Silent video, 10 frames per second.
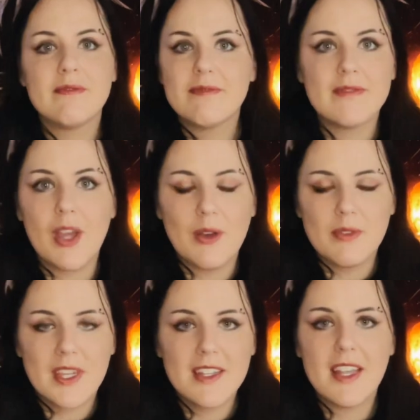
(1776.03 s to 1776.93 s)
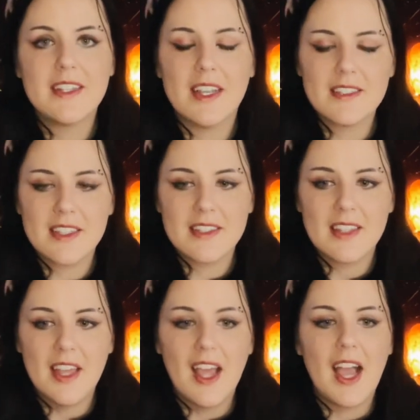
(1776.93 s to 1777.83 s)
No, it doesn't.
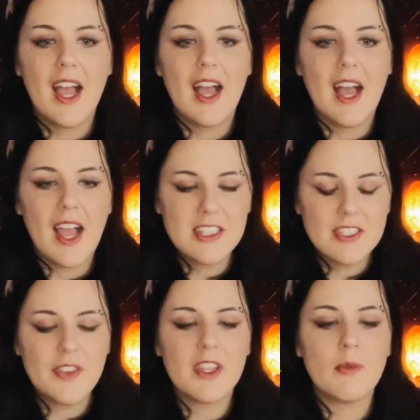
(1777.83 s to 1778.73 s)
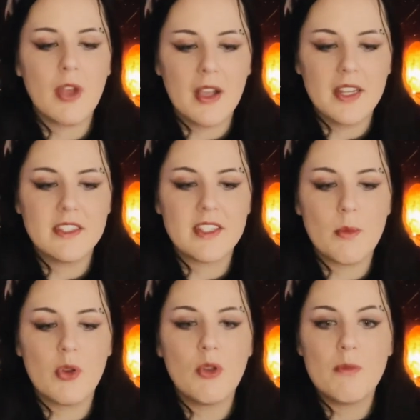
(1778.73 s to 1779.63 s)
I just feel like I'm talking to
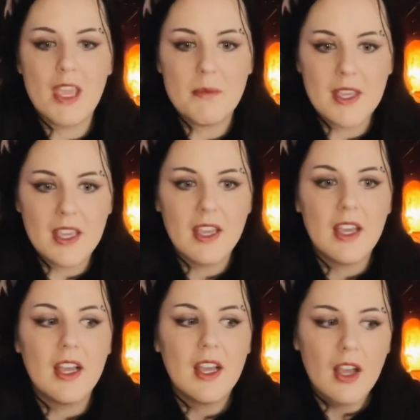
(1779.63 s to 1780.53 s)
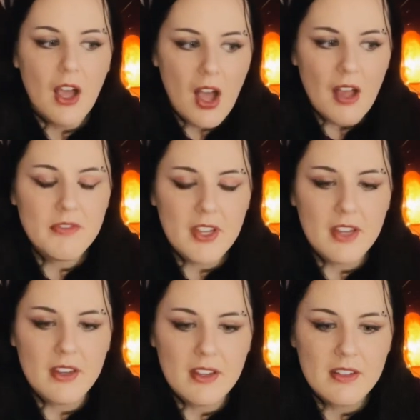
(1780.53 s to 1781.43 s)
someone who maybe
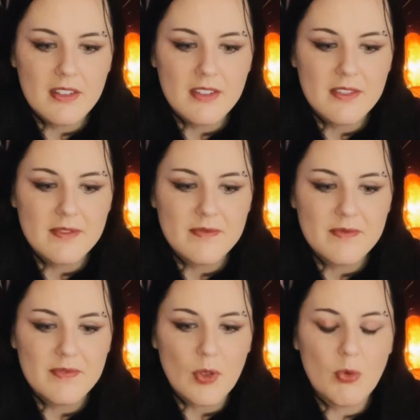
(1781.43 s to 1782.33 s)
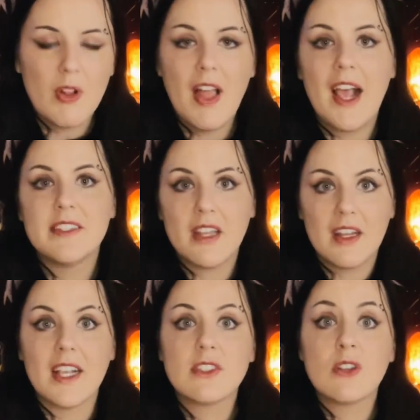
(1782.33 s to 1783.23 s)
often relies
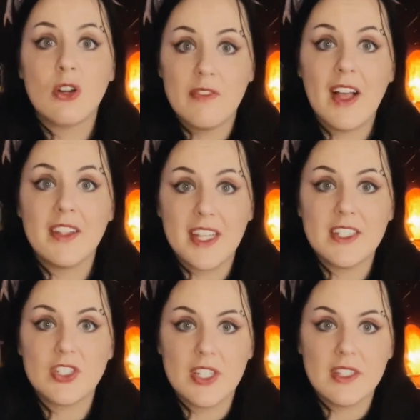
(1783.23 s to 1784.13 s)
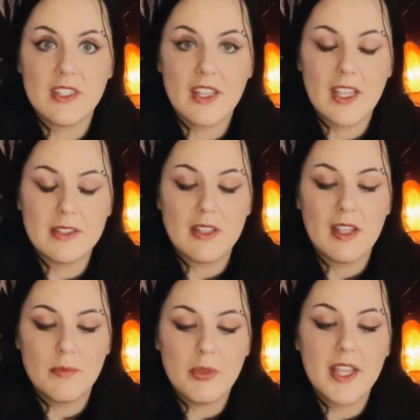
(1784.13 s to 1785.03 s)
on external validation
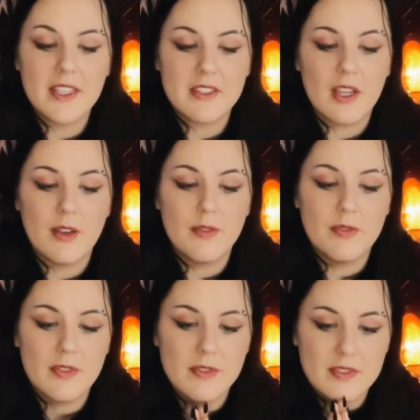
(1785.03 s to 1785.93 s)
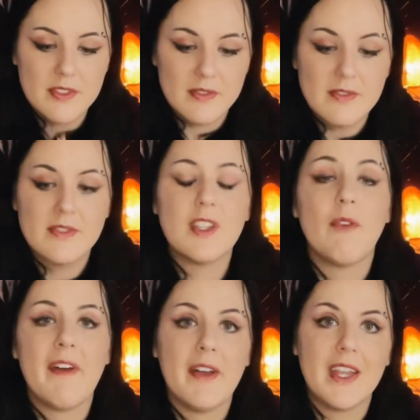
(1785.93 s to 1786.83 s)
in place of
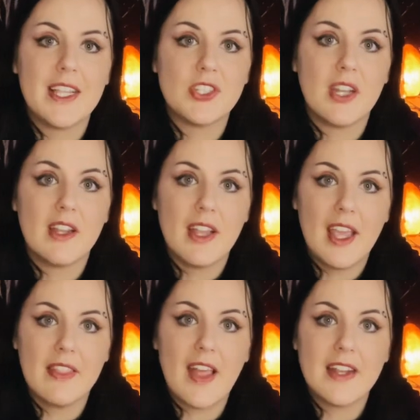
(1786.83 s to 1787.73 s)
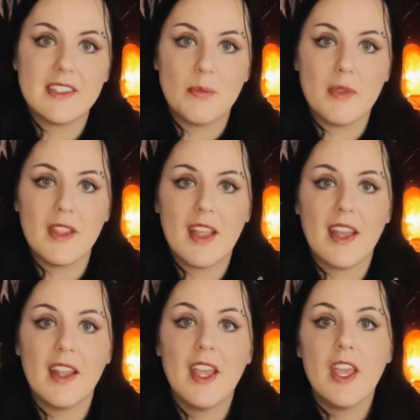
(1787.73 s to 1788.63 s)
self-validation. And that is something
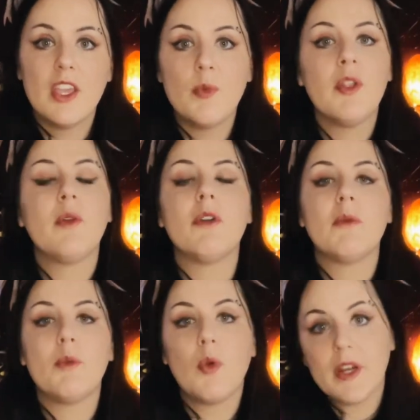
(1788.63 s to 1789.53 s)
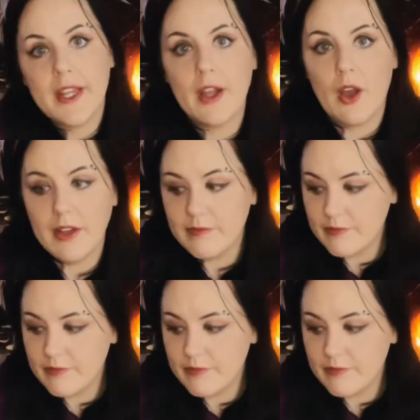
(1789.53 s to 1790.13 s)
that you really want to be working on.